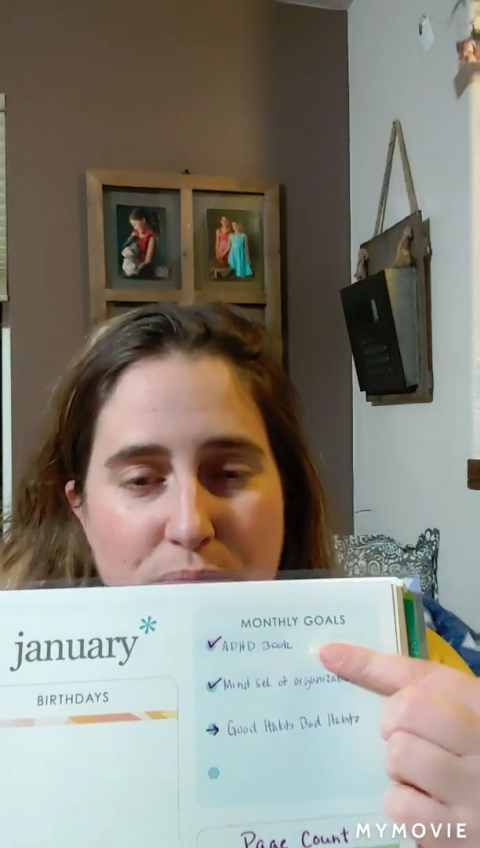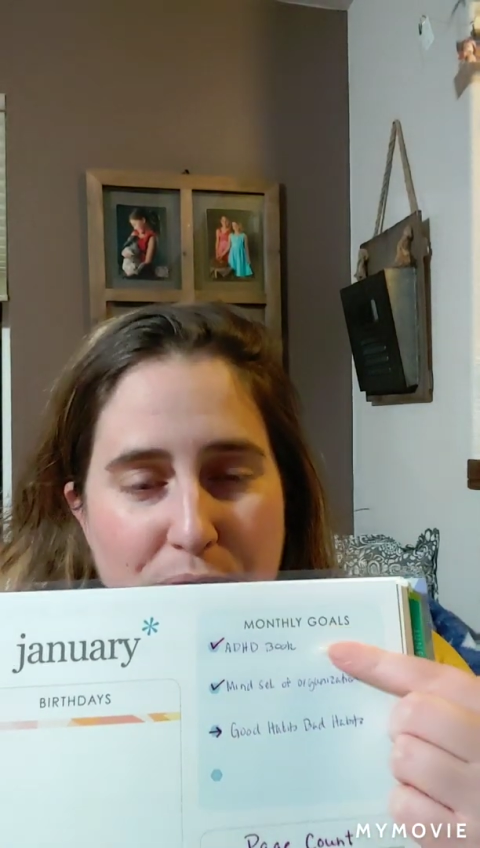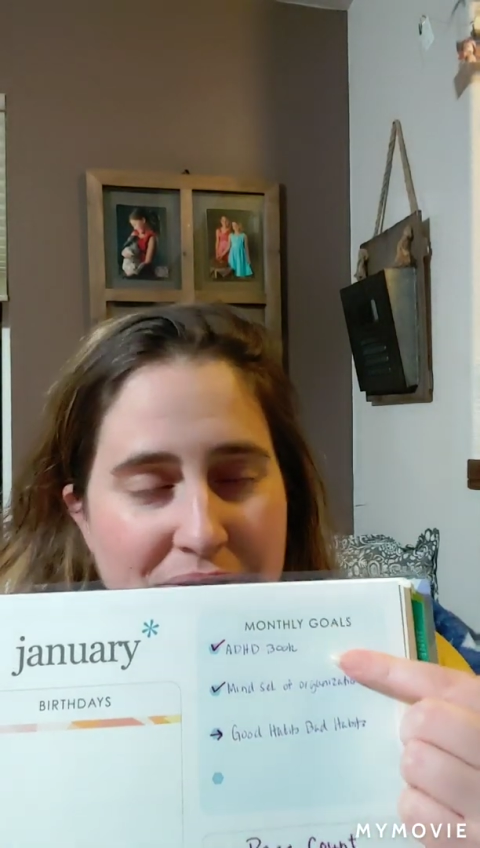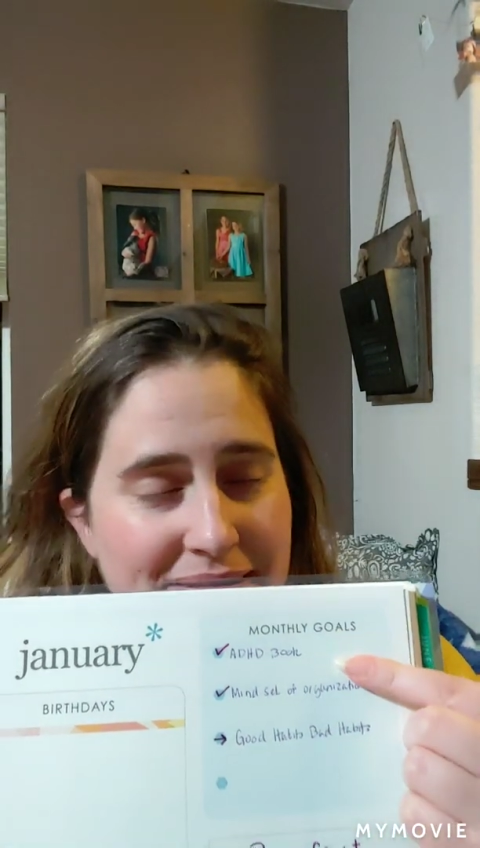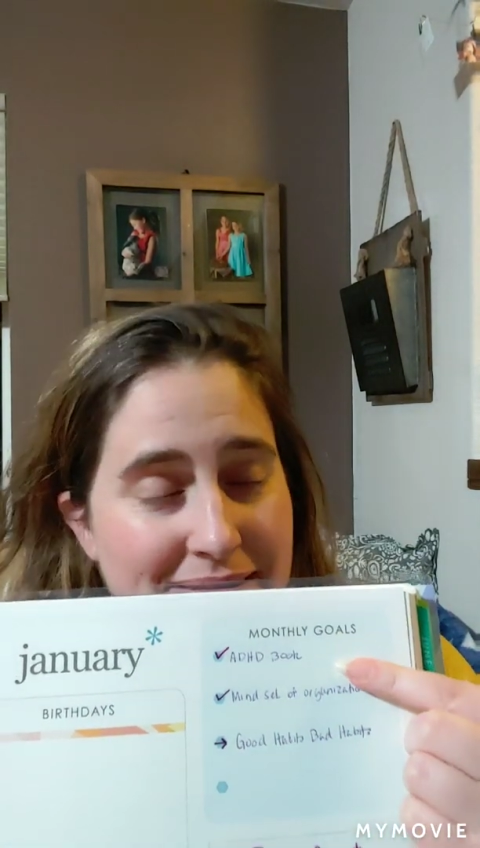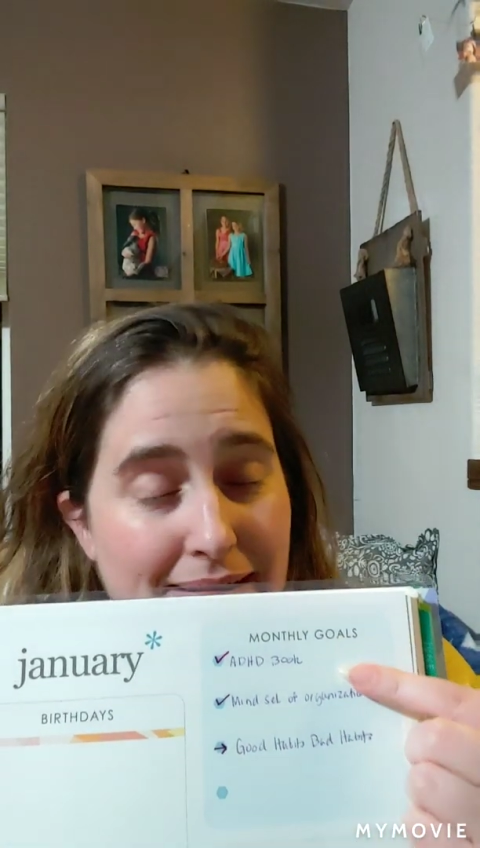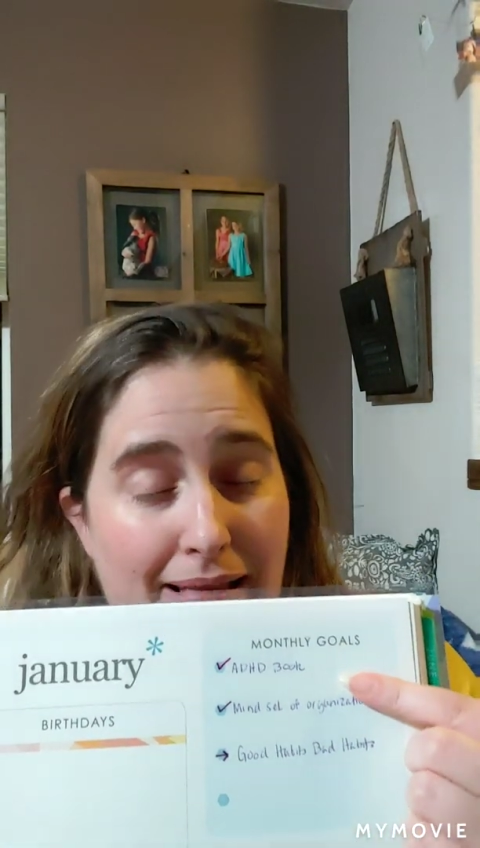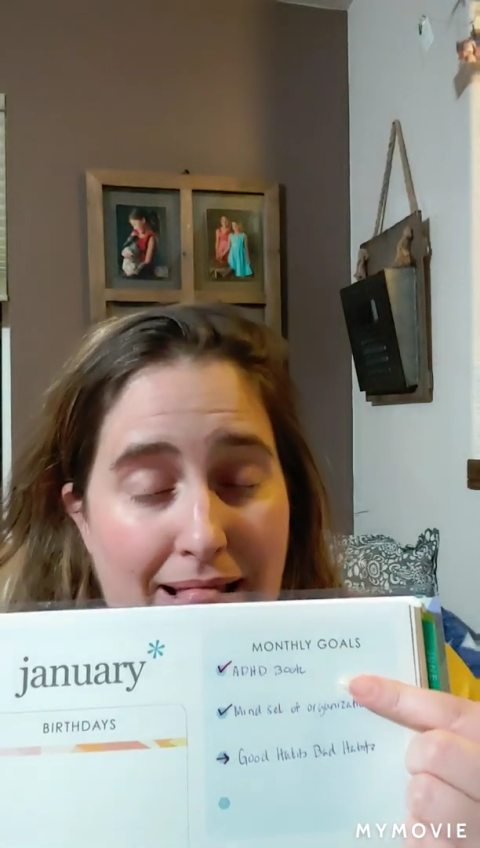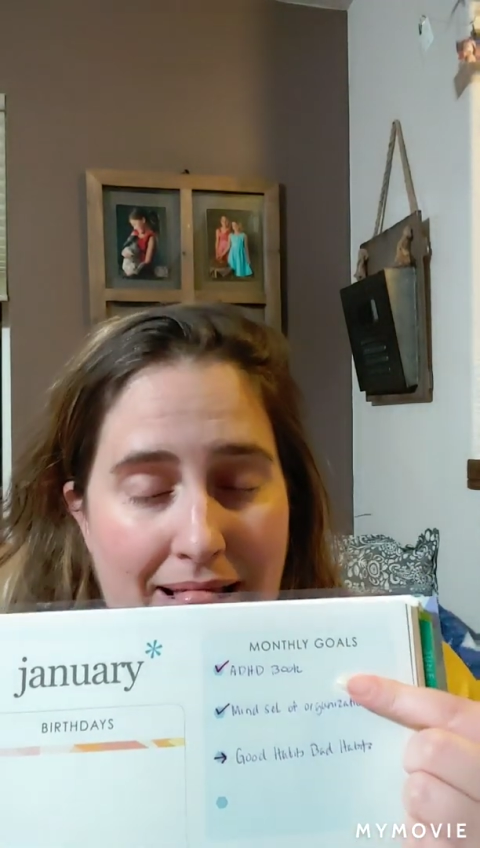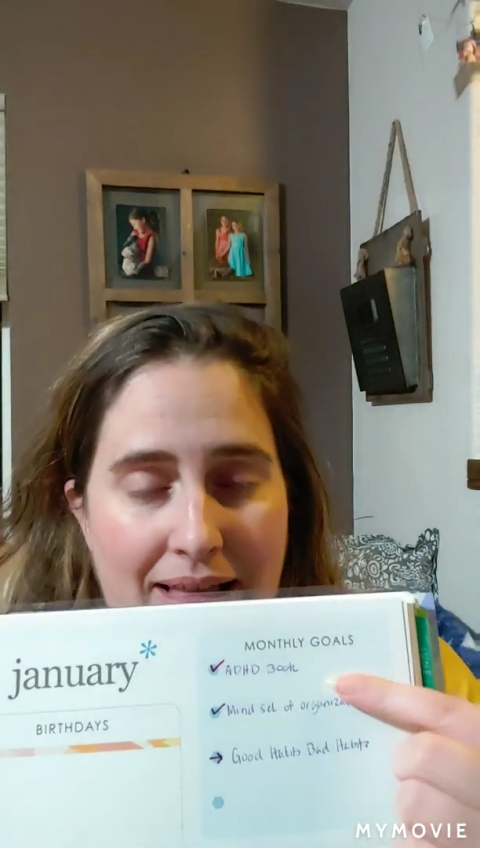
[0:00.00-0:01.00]
books
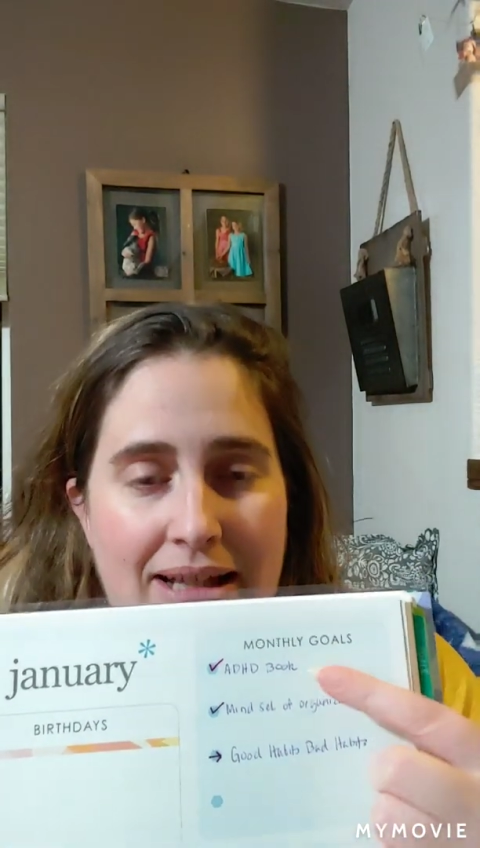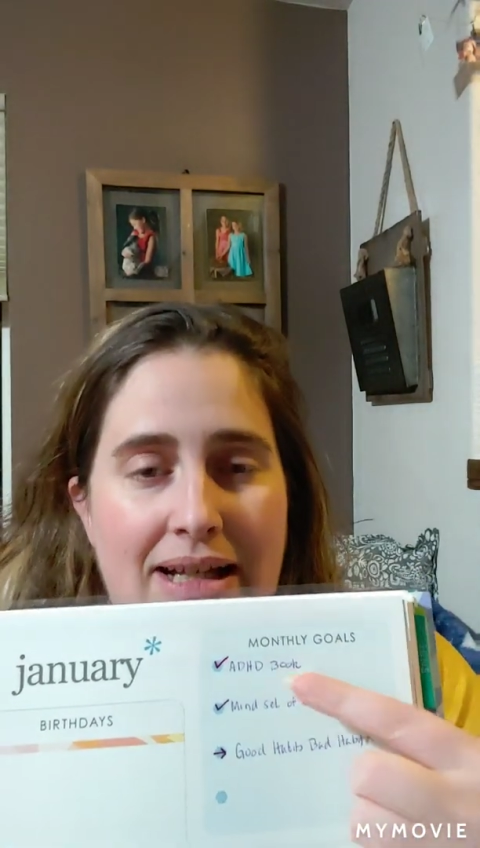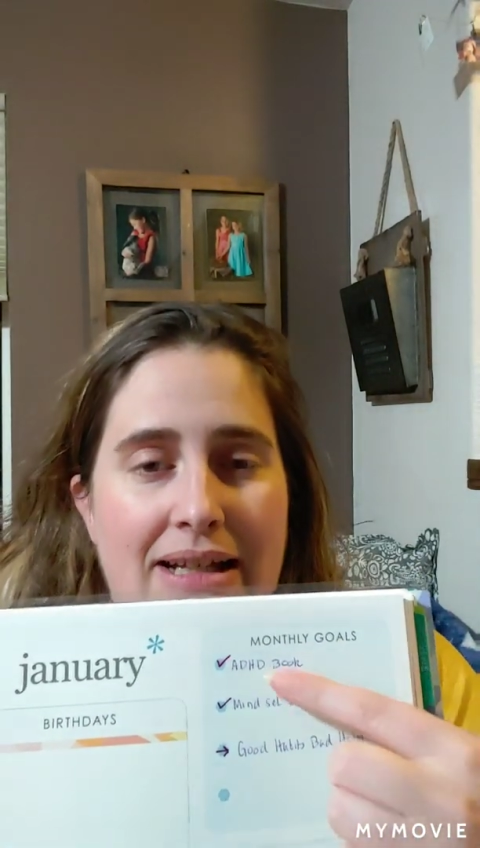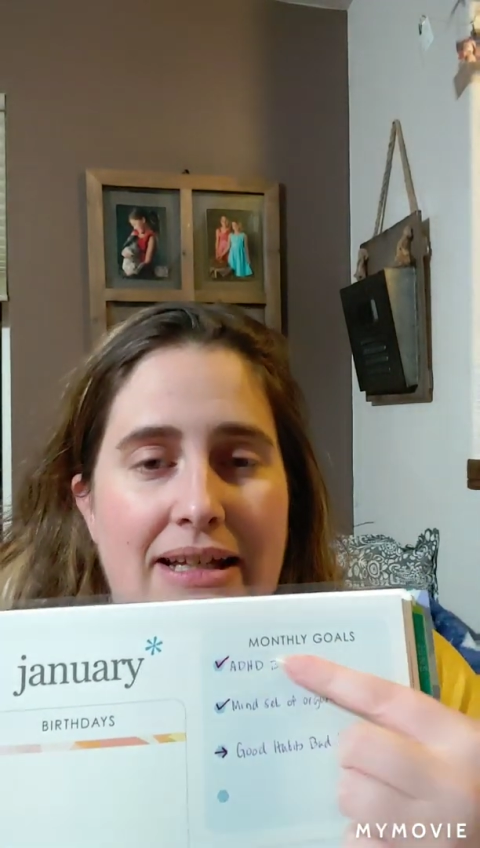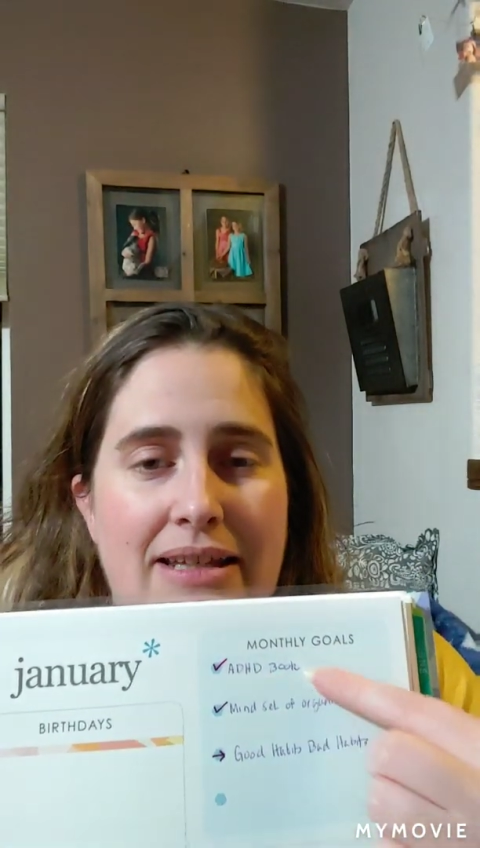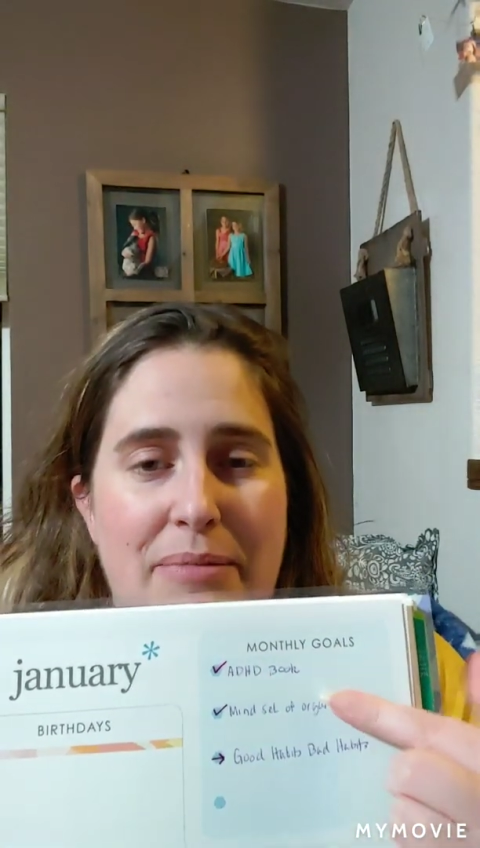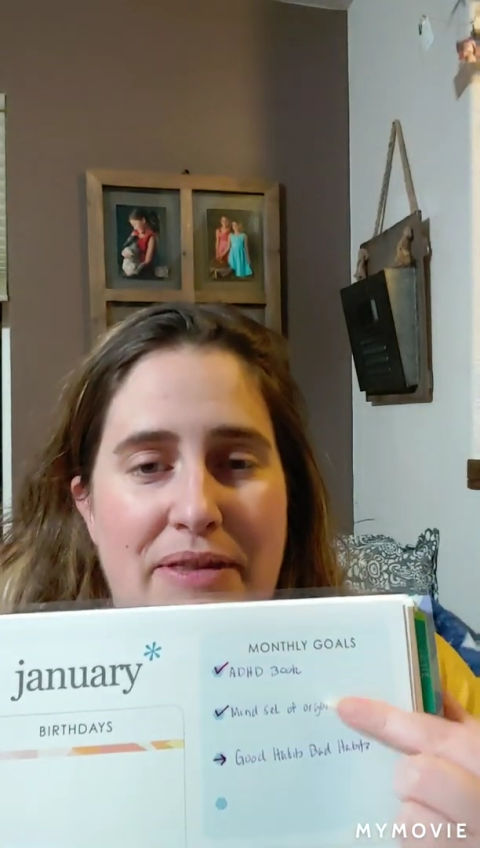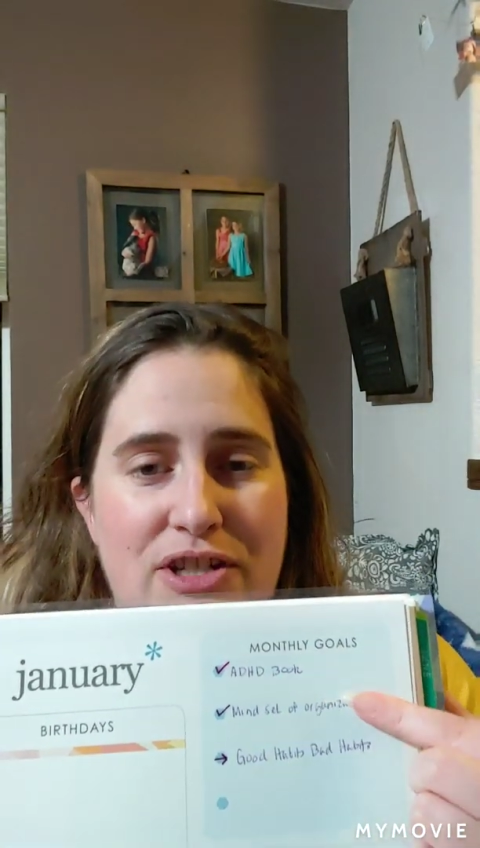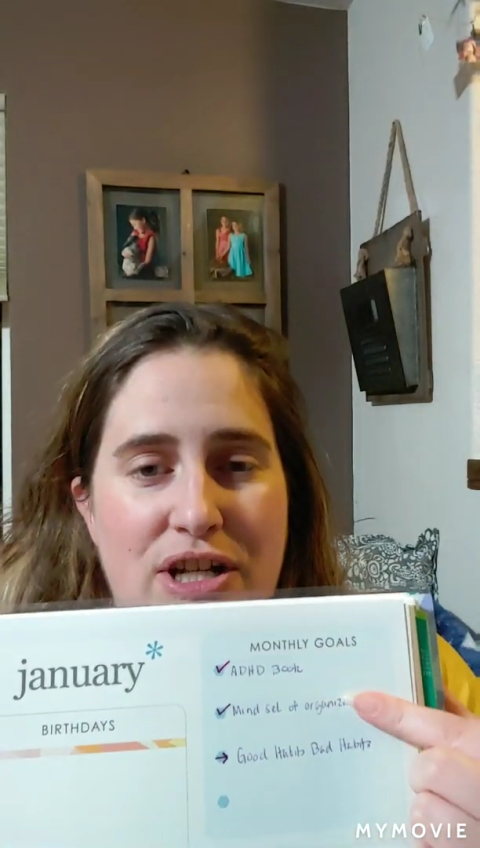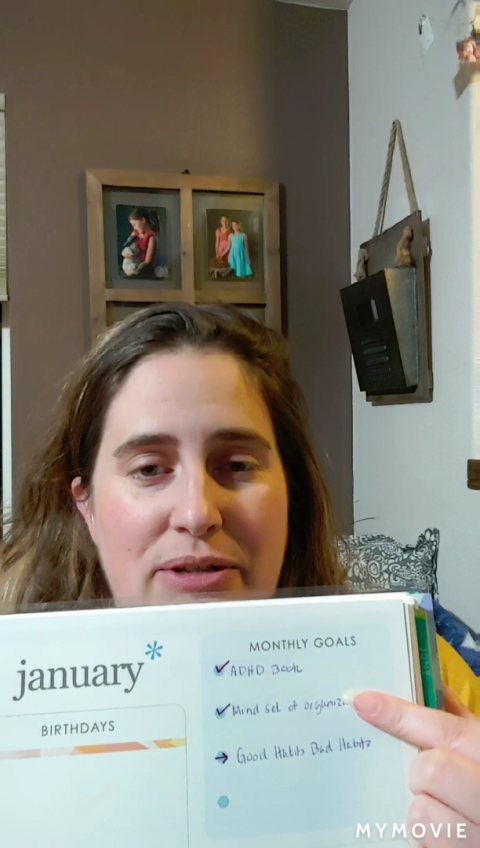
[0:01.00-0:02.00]
in the
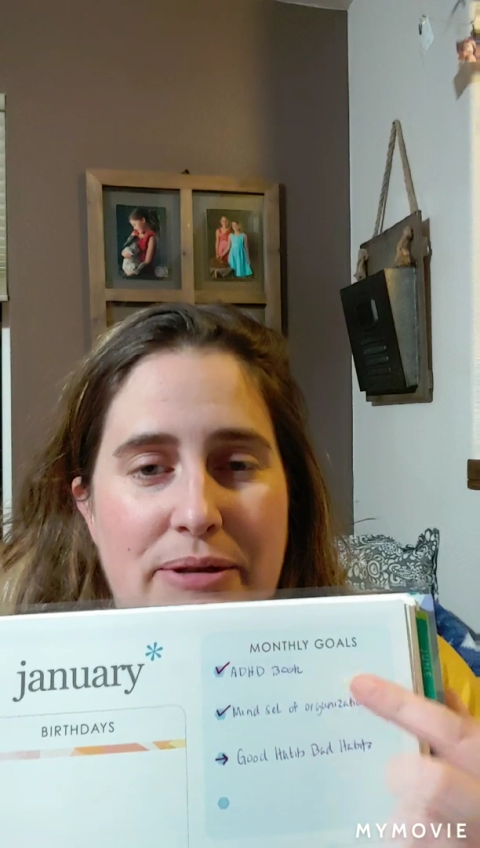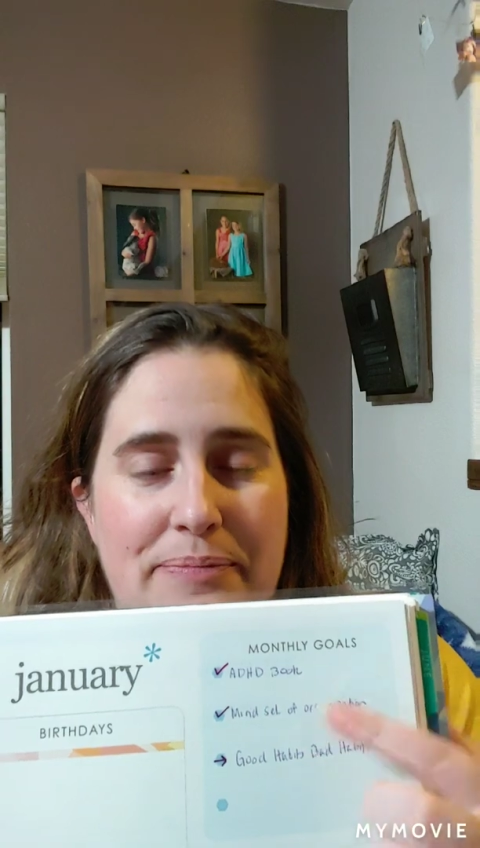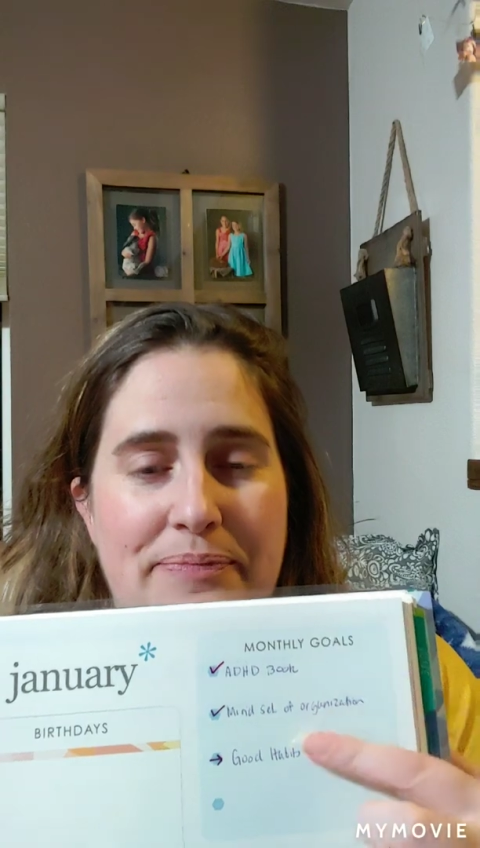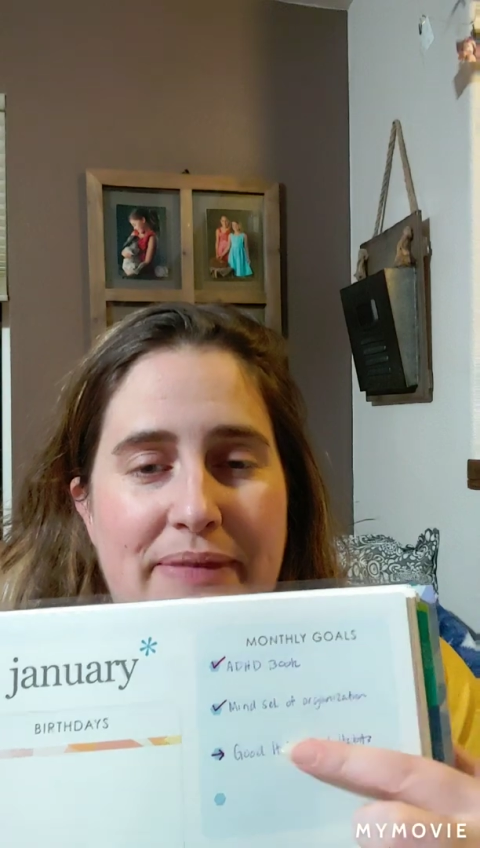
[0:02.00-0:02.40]
month of January.